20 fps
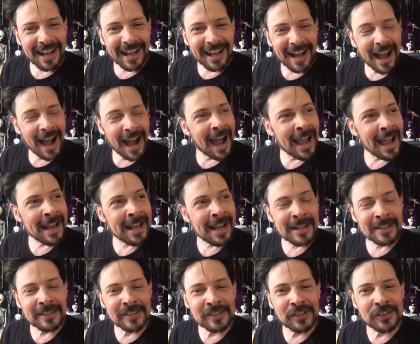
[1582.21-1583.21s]
I
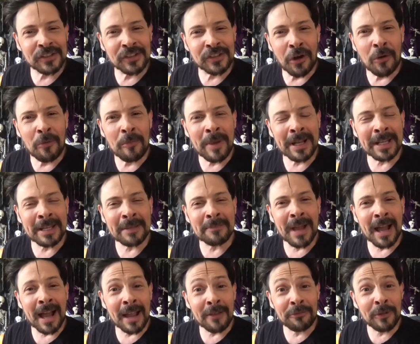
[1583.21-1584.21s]
got so many.
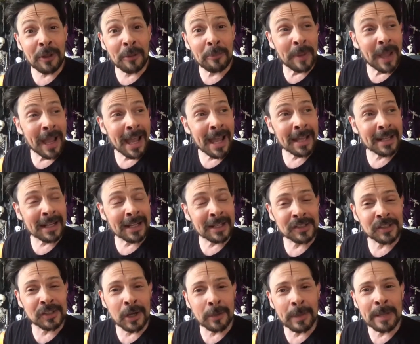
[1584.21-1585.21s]
I felt bad. I got
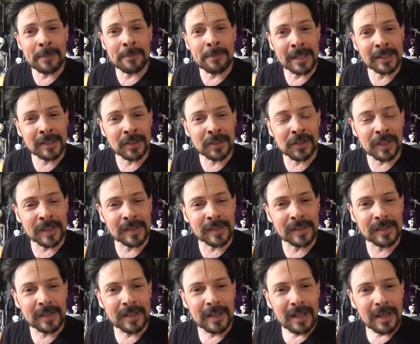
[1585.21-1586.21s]
so many
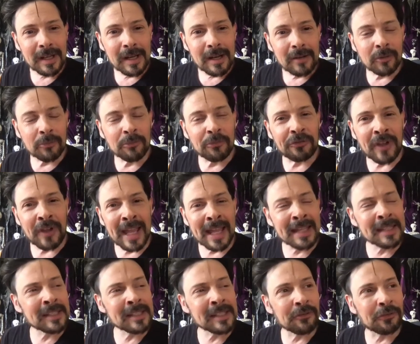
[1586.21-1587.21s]
messages from
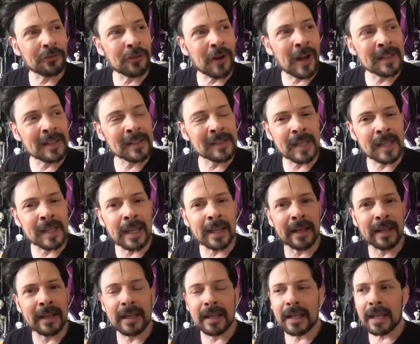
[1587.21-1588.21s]
fans and friends
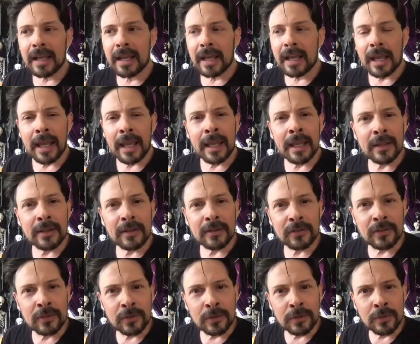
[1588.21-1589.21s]
saying, "Hey,
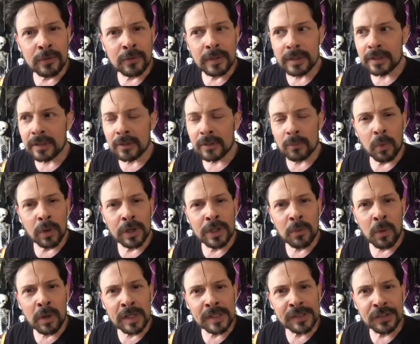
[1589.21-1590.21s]
what do you
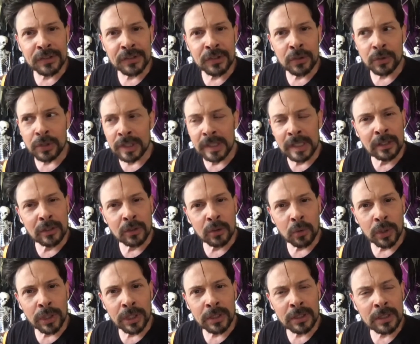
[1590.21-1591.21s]
want us to do? Do you need a
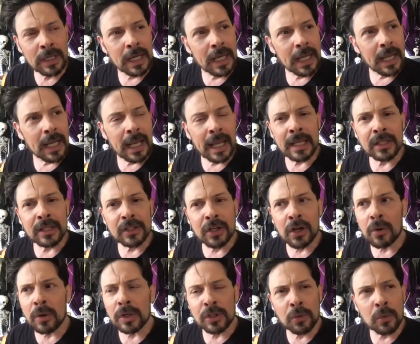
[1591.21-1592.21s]
lawyer? Hey,
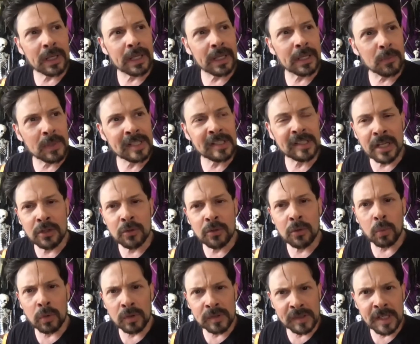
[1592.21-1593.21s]
can we send you?
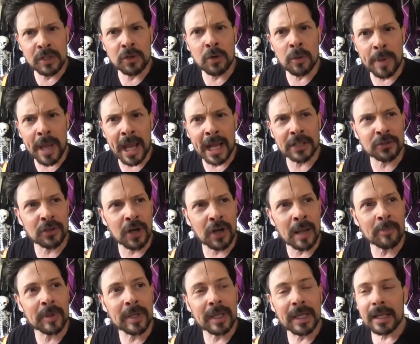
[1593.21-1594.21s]
We'll send you a
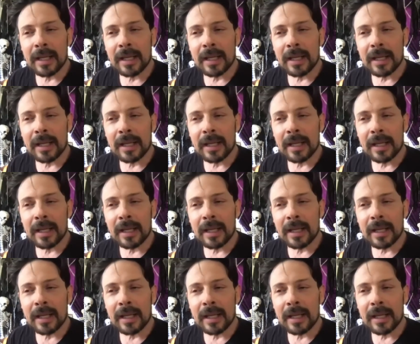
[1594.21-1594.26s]
backdrop."